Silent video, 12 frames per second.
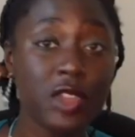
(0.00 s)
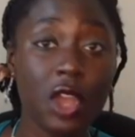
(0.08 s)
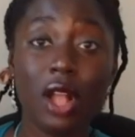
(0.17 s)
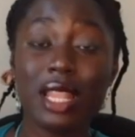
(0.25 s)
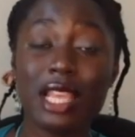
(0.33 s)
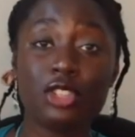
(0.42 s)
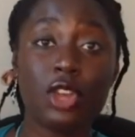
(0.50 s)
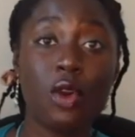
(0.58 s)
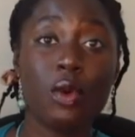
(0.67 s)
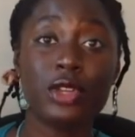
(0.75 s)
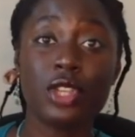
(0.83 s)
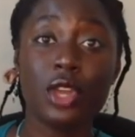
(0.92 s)
all I saw
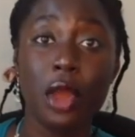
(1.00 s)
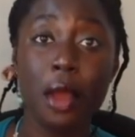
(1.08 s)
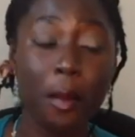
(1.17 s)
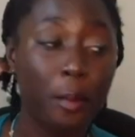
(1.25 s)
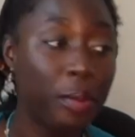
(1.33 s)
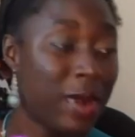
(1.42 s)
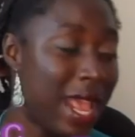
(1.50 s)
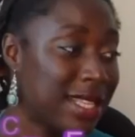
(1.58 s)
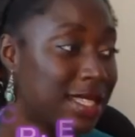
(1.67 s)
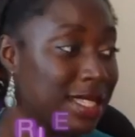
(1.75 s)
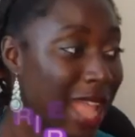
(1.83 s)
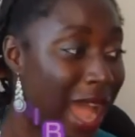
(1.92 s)
was
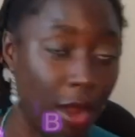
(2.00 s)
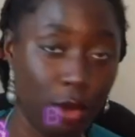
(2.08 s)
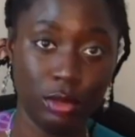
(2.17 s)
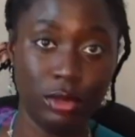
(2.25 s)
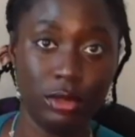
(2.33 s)
pressed down,